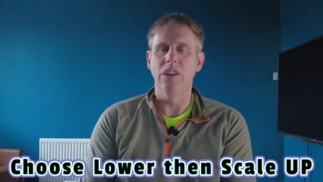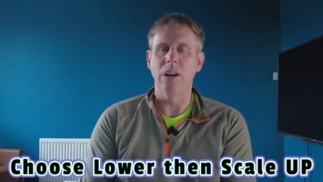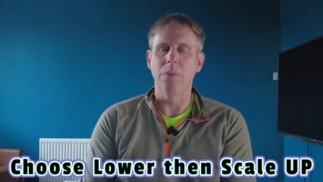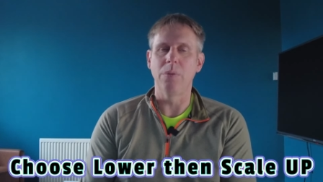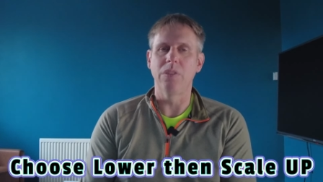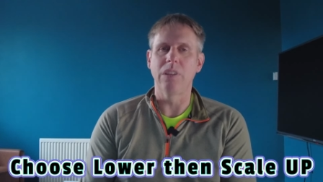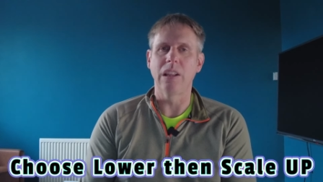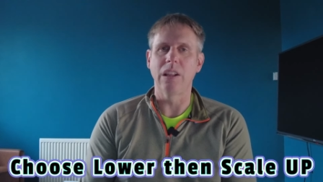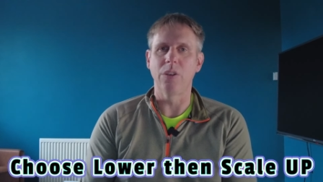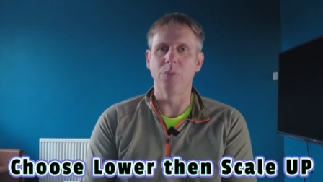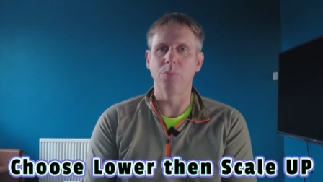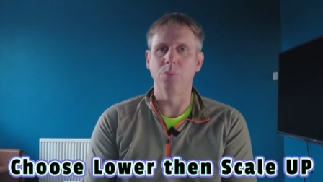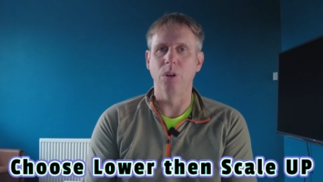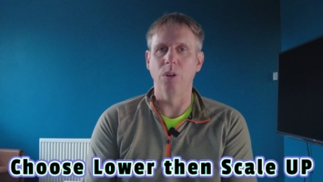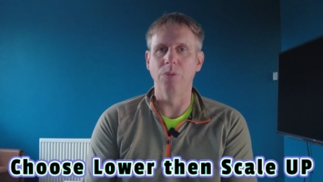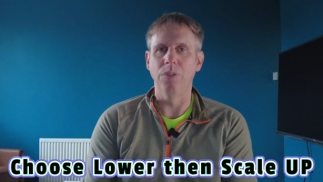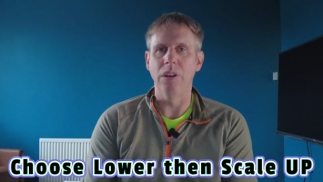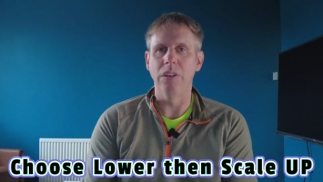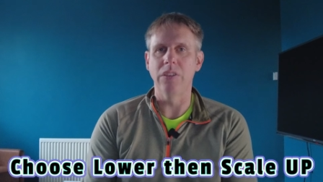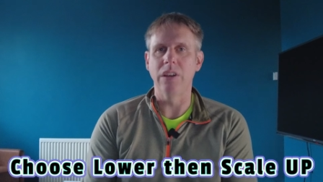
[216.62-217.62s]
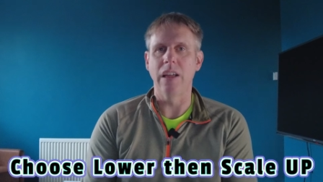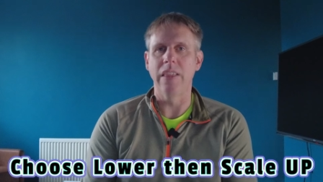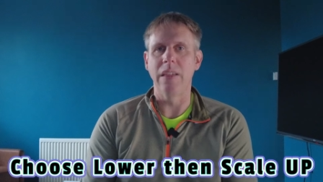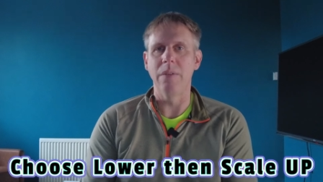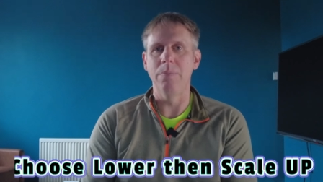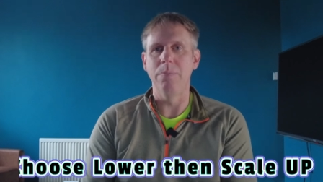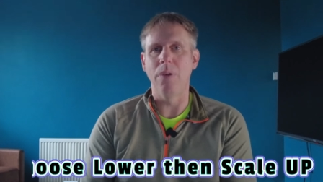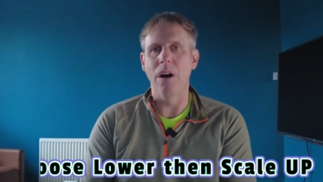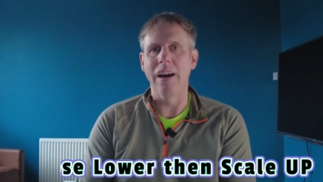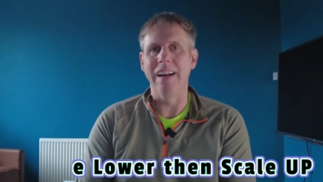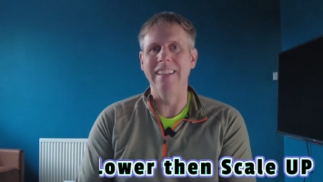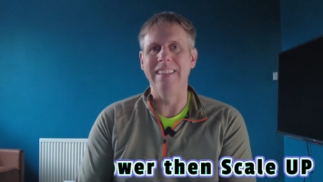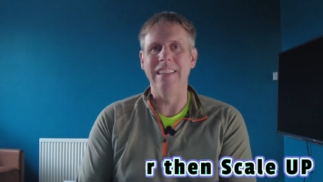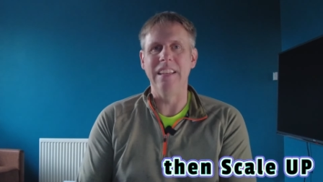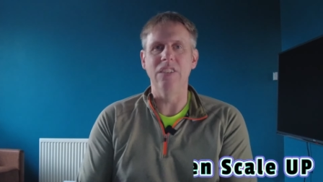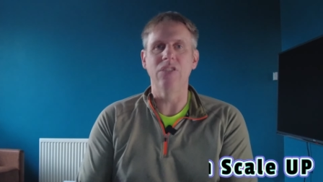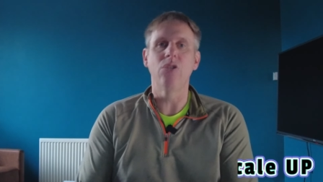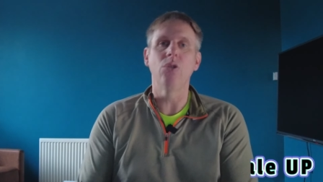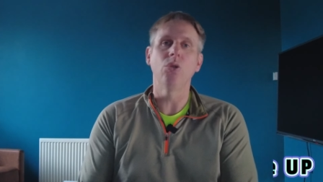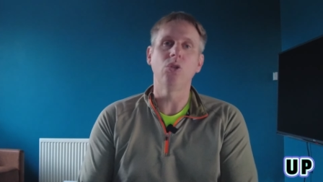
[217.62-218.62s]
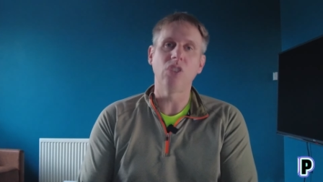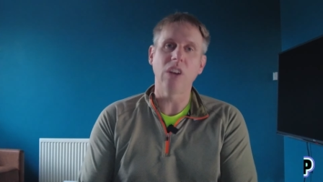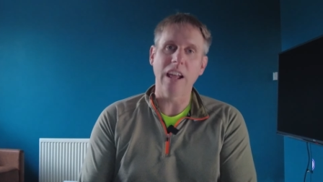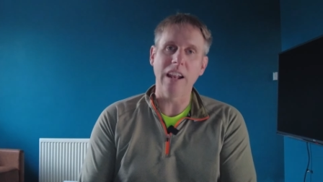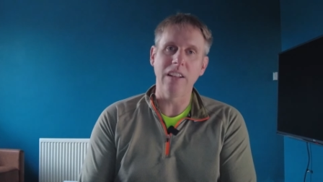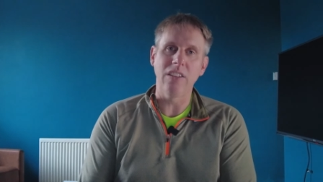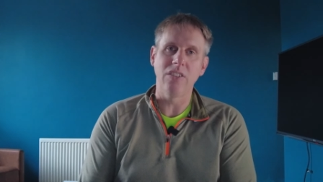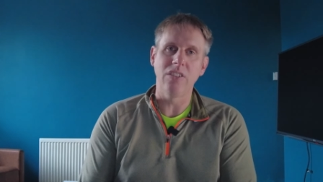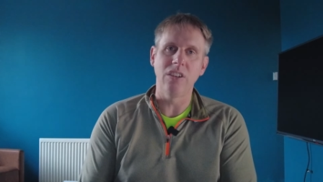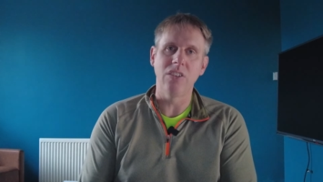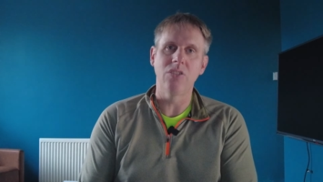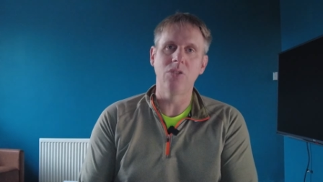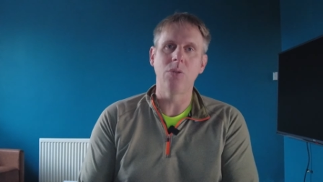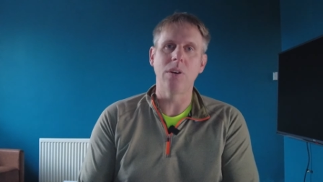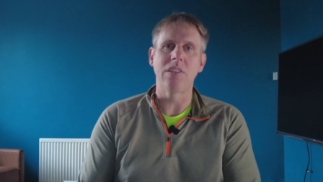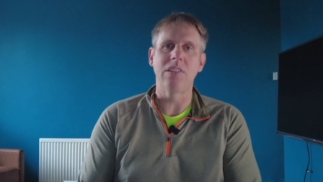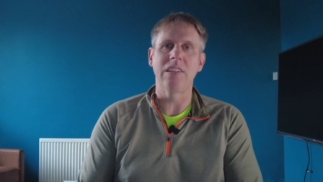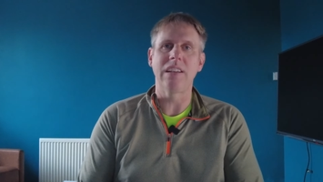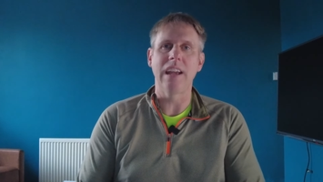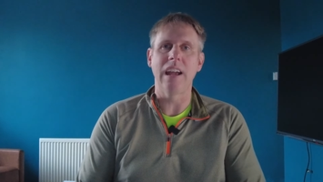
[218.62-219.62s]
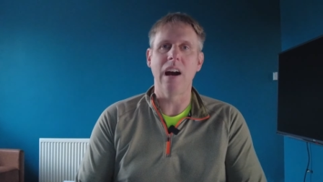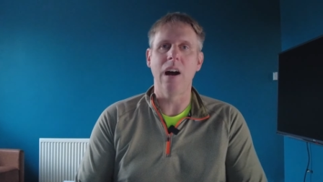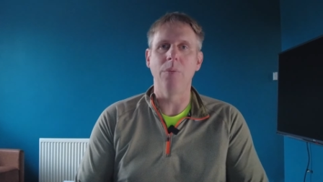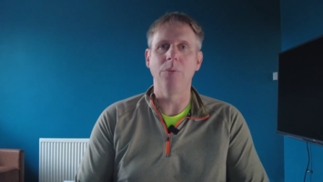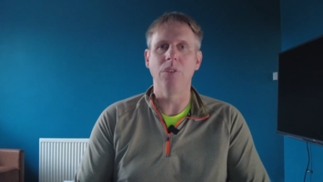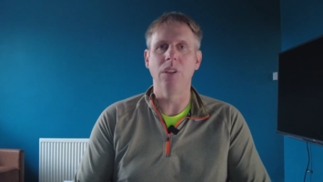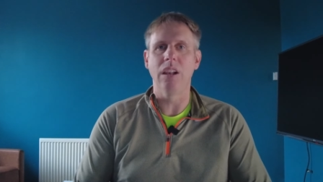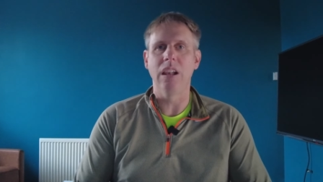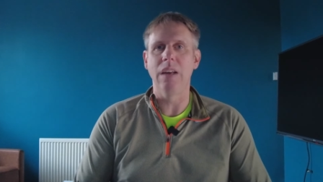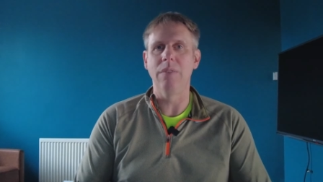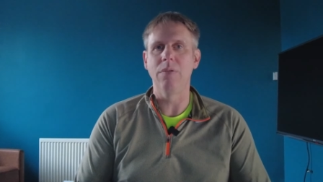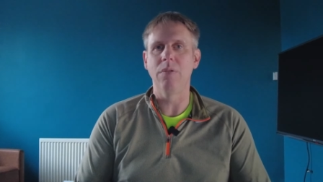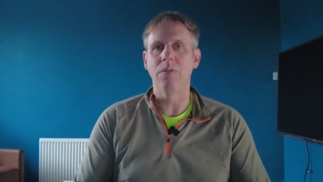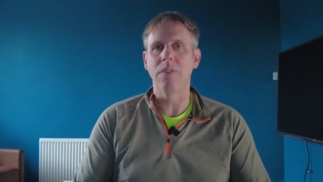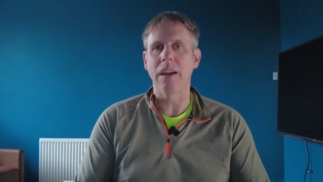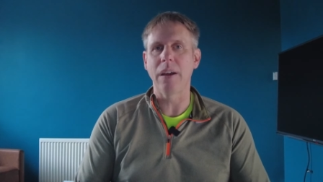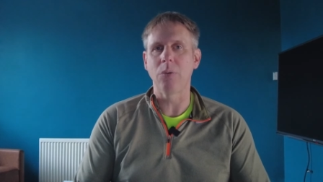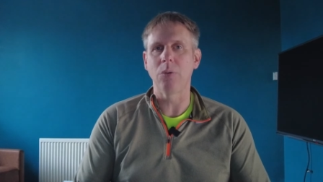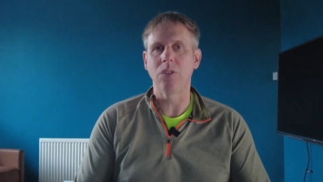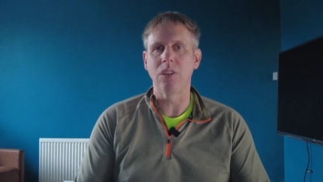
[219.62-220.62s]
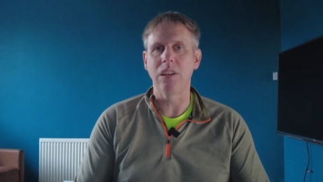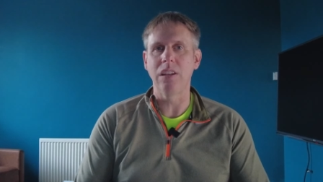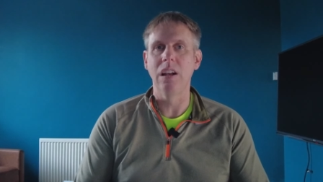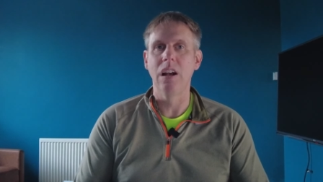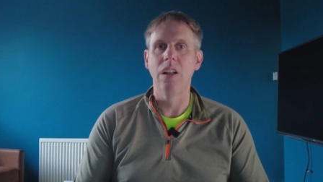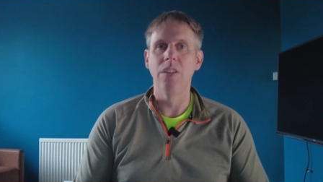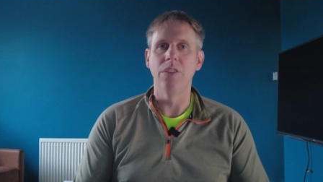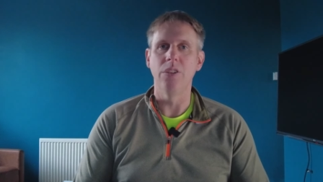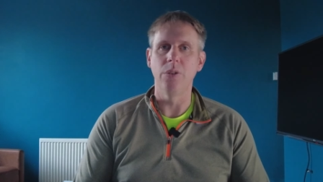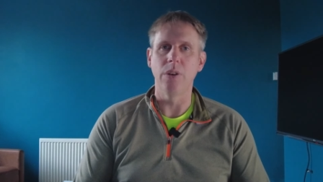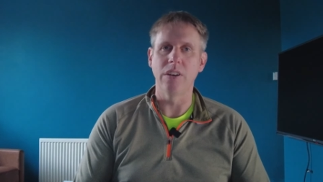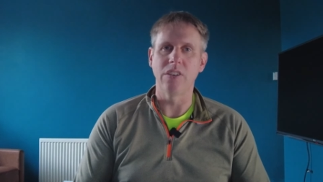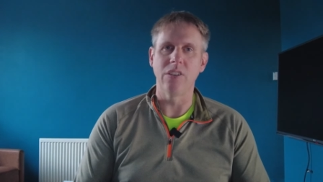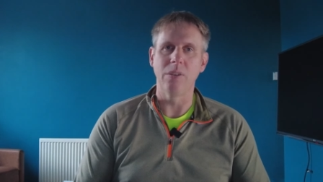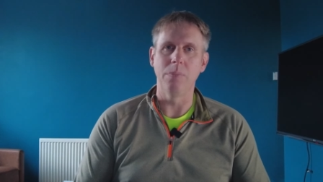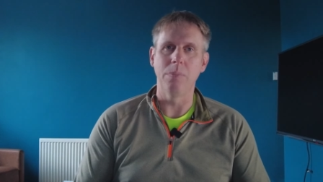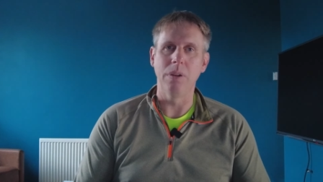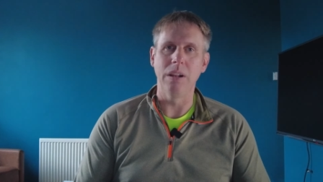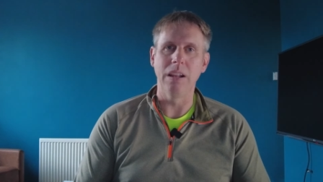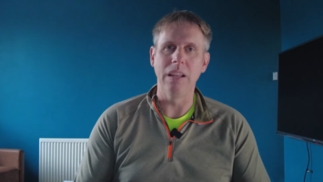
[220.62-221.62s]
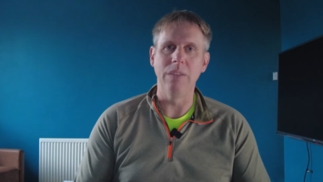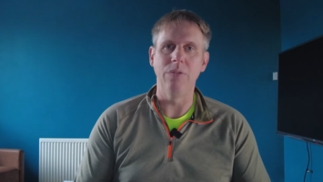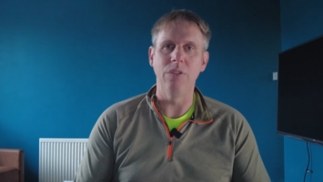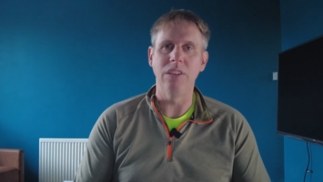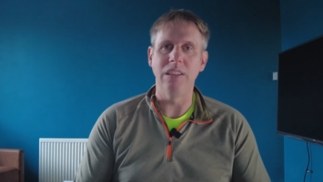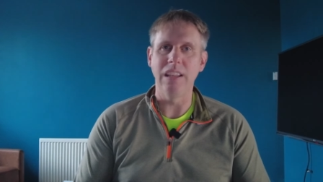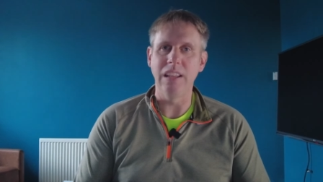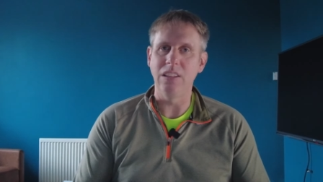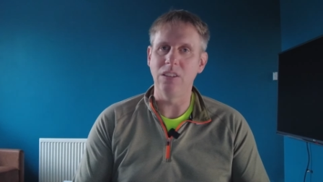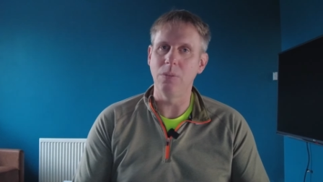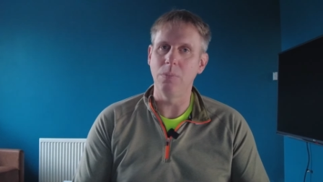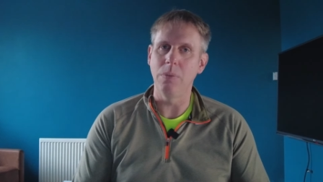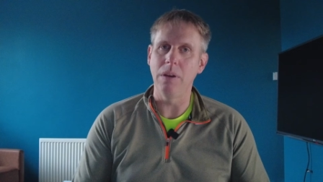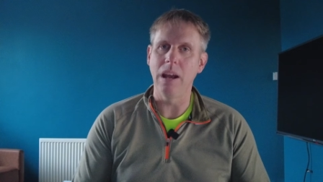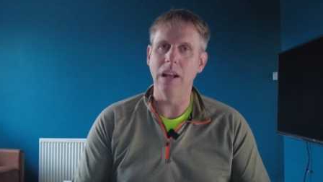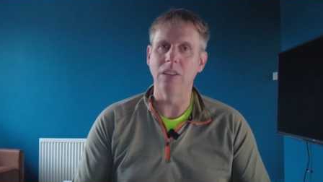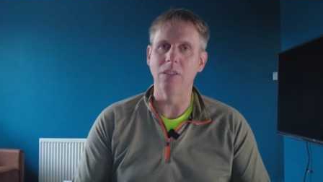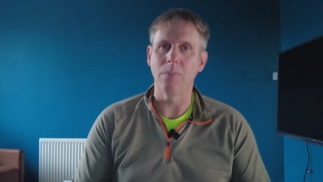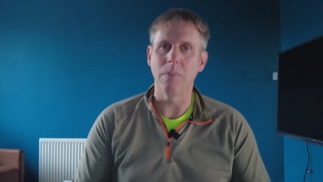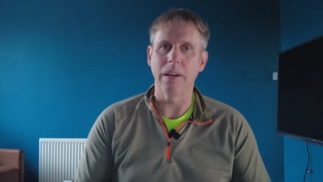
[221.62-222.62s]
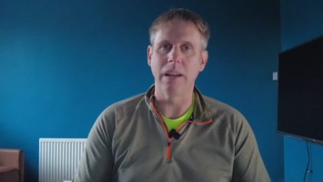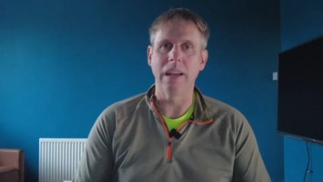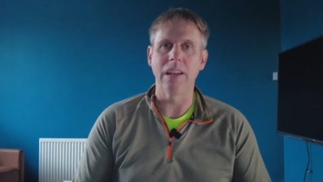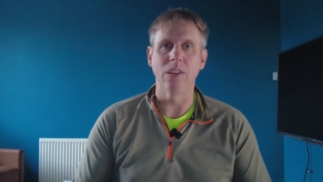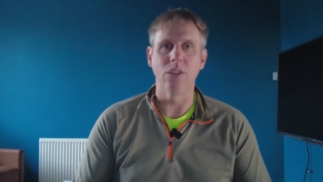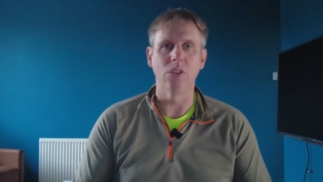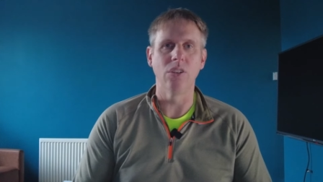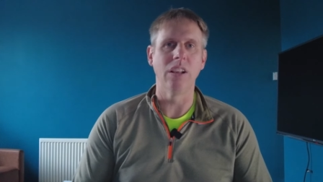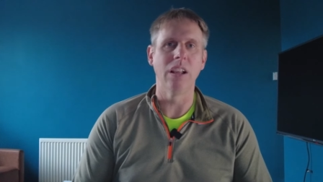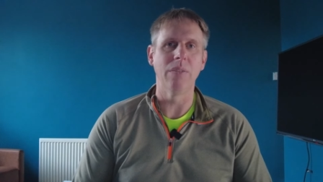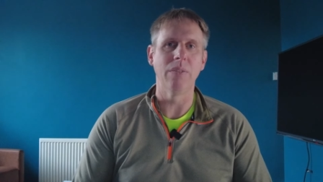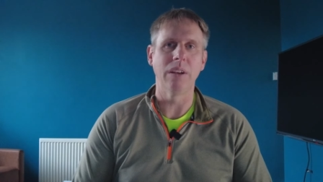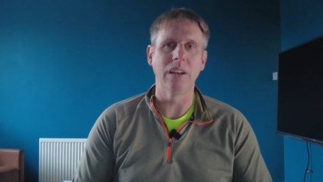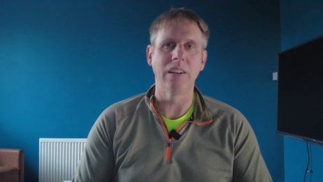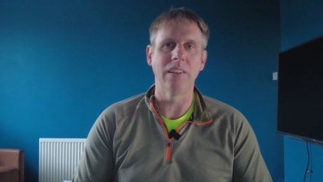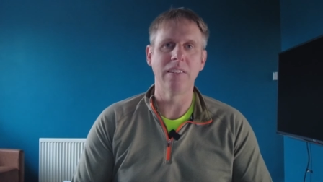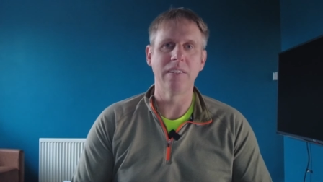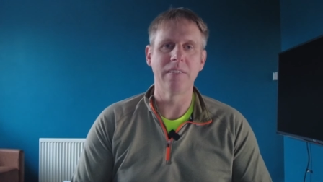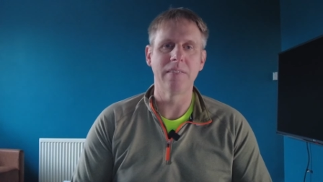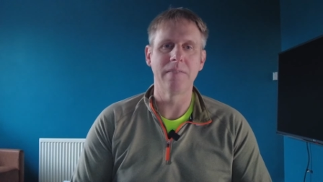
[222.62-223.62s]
you're able to take those profits and then buy additional challenges to actually get up to the level of equity that you actually believe you need to be at to make a good living.